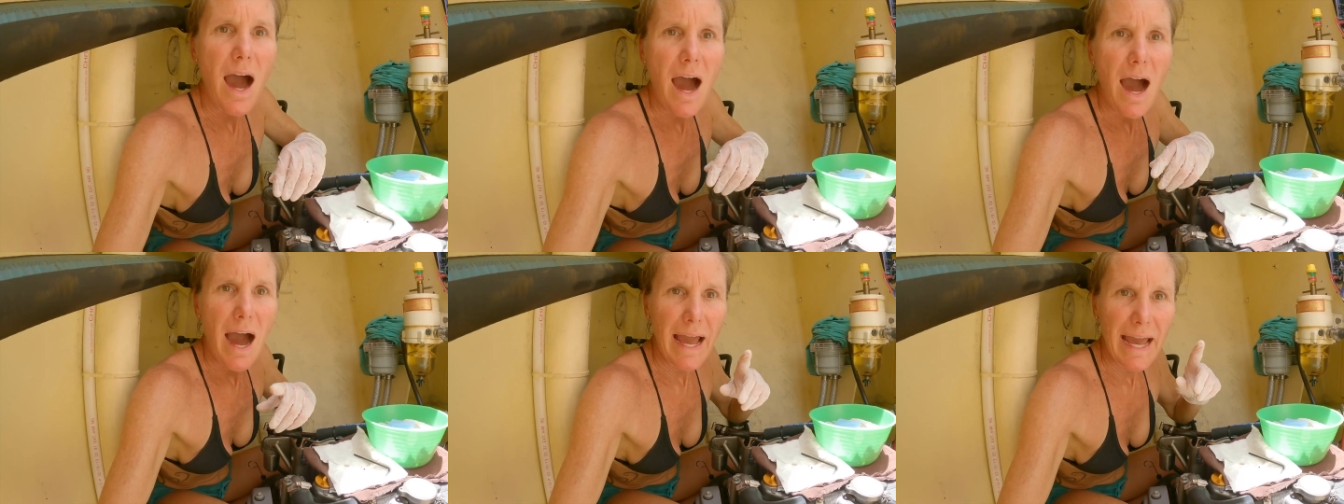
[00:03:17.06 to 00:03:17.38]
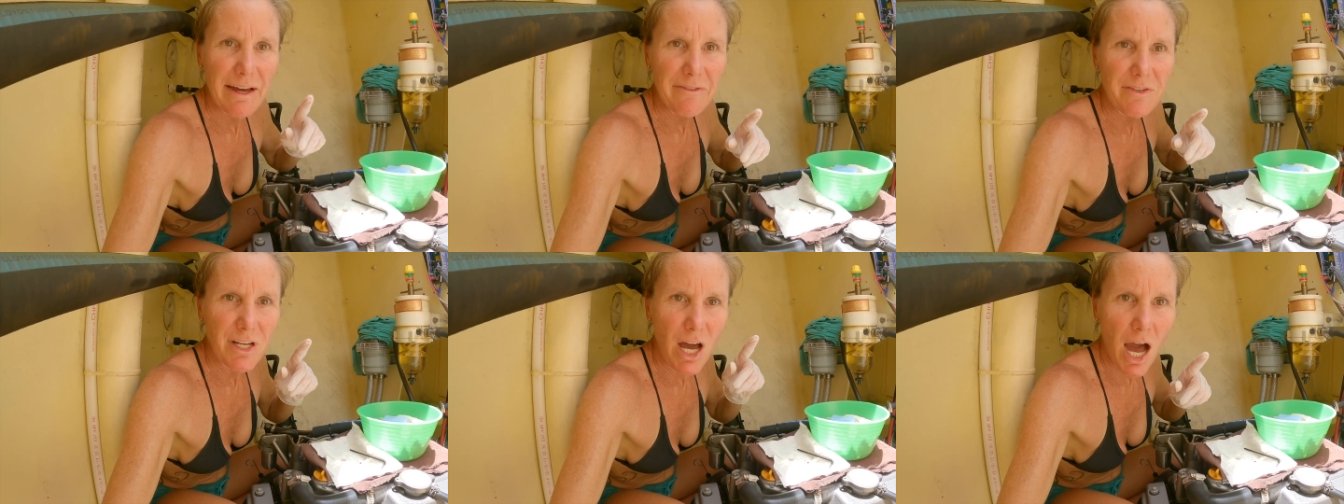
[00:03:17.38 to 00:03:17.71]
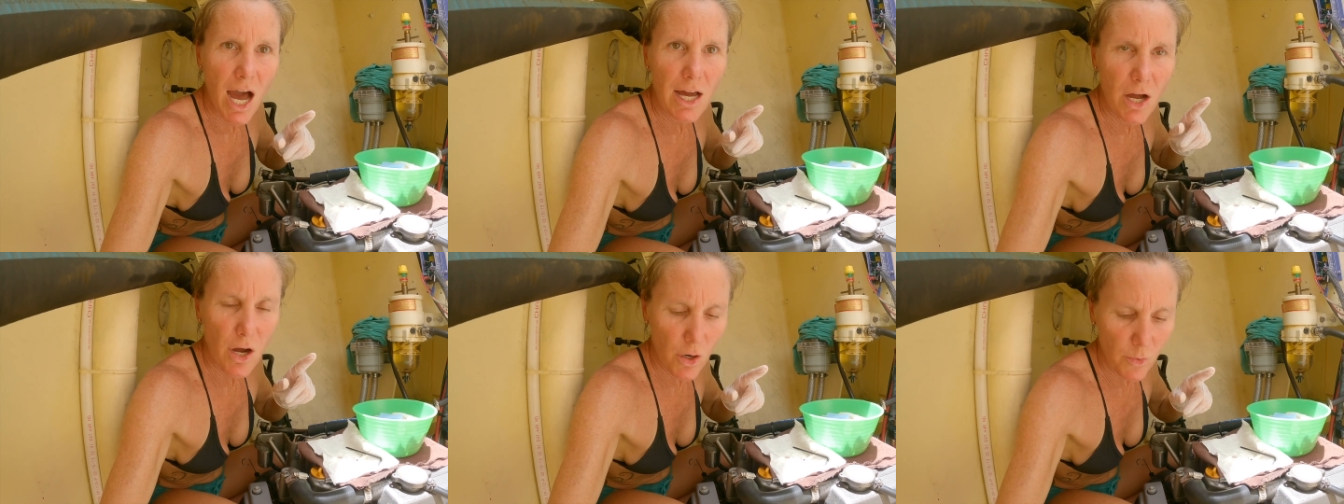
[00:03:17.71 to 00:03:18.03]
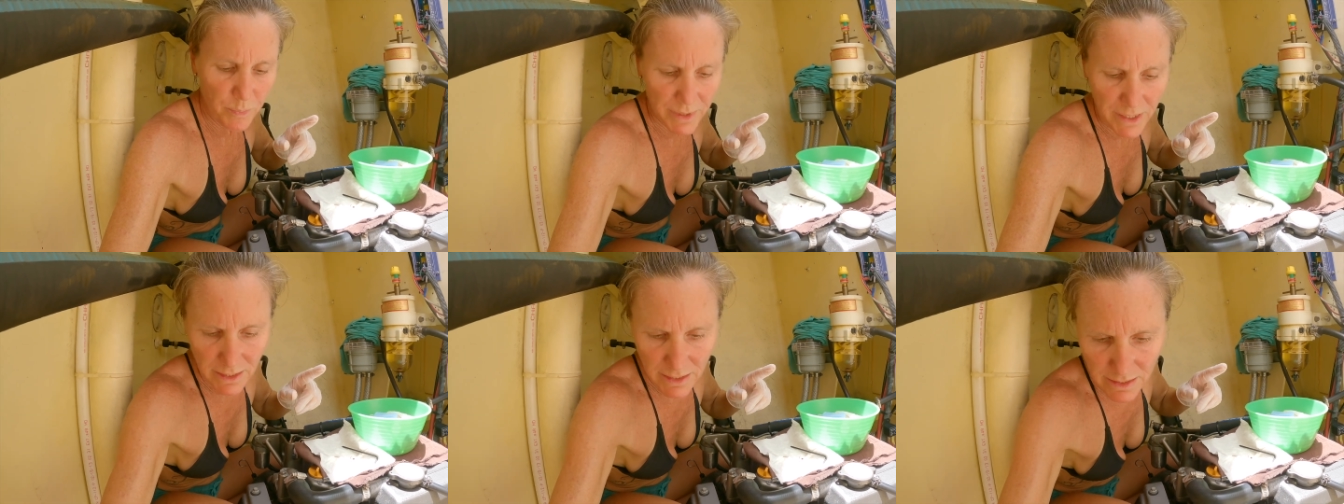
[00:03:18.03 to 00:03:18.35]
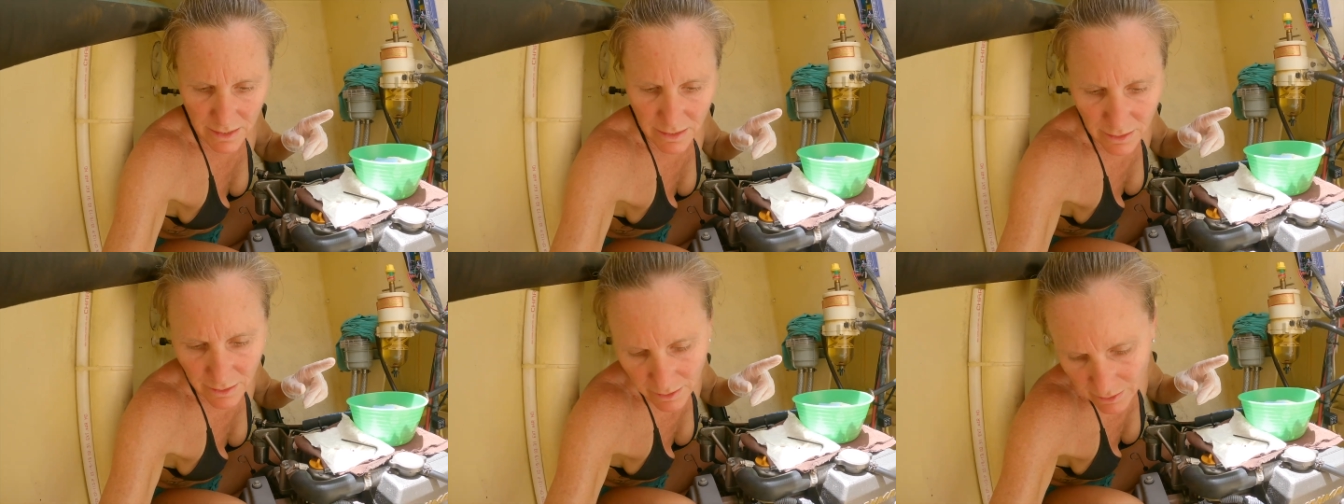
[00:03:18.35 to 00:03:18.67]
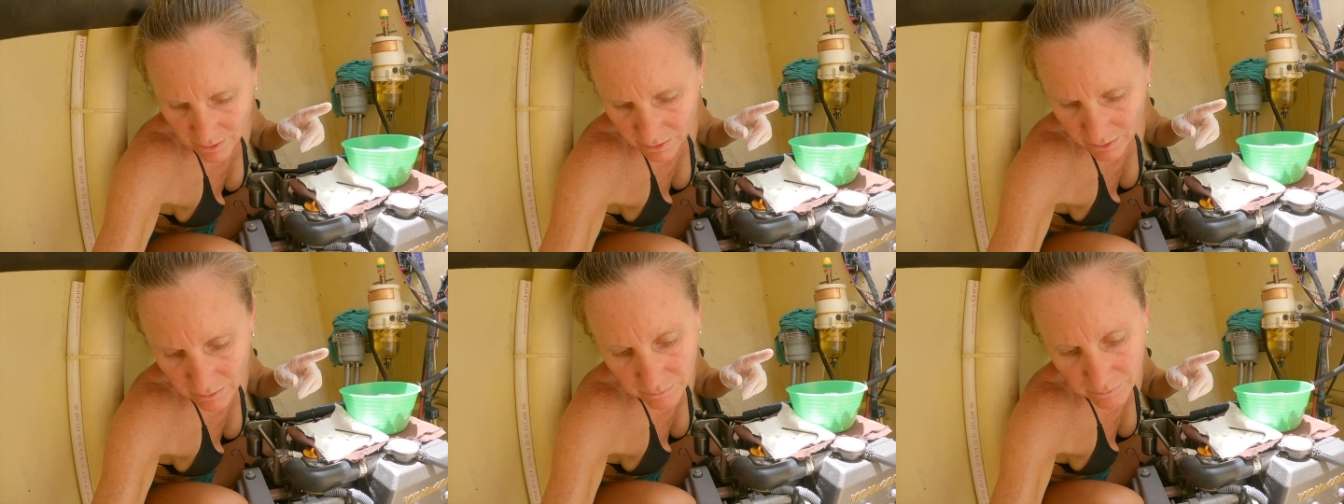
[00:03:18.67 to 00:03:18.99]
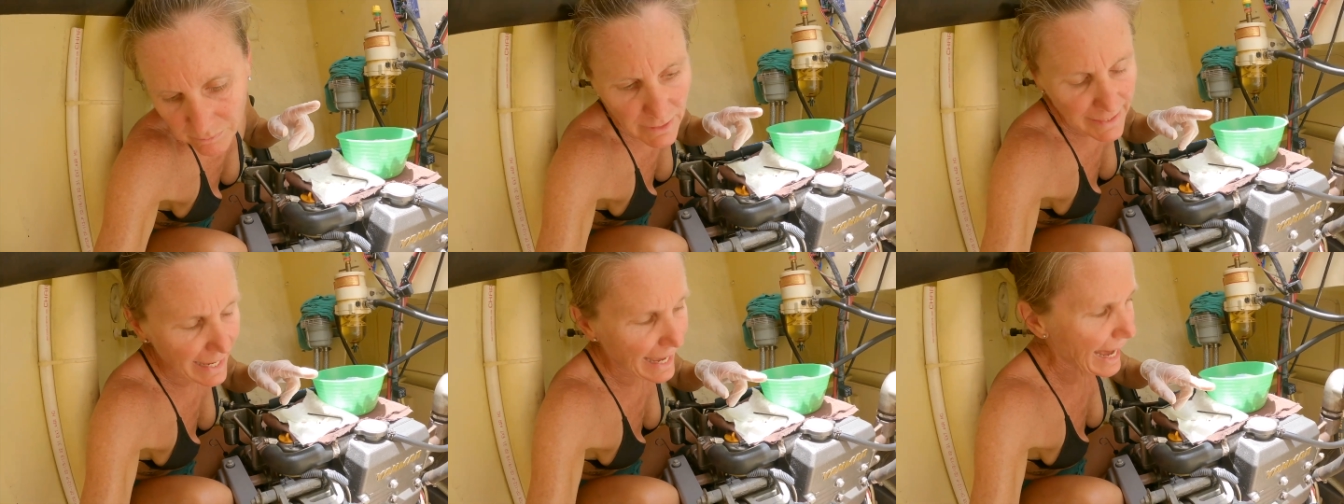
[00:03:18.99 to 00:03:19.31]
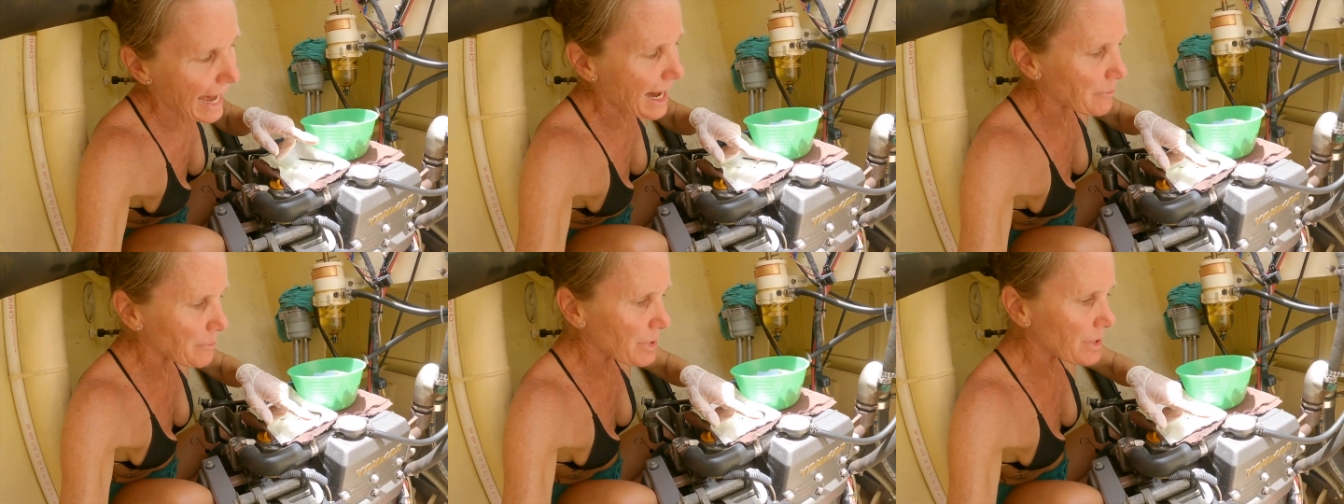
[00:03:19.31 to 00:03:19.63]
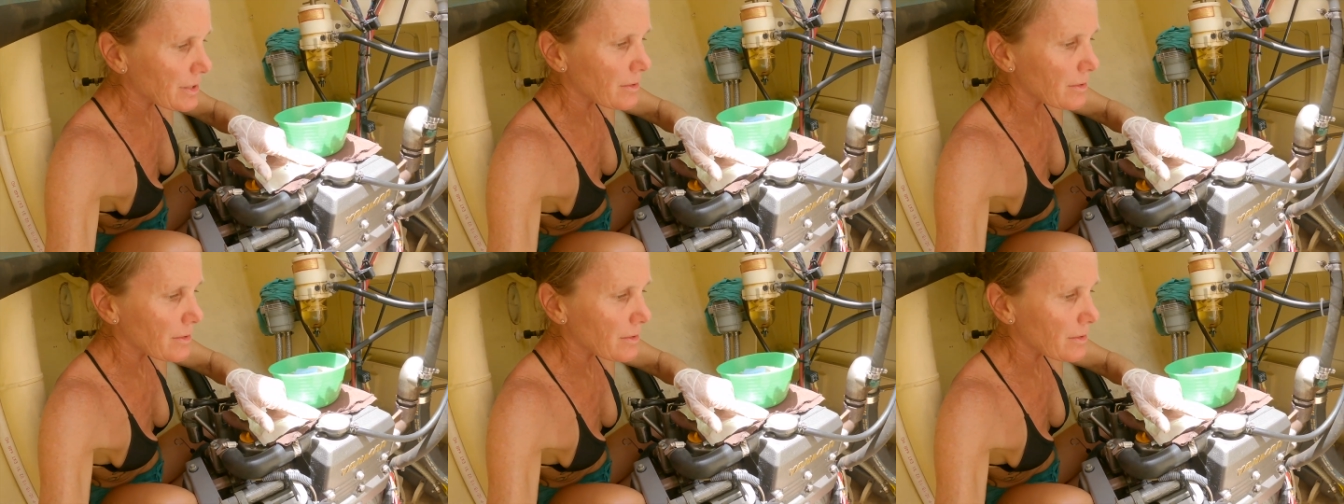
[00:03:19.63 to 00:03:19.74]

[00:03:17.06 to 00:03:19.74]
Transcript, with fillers: I have not opened the cap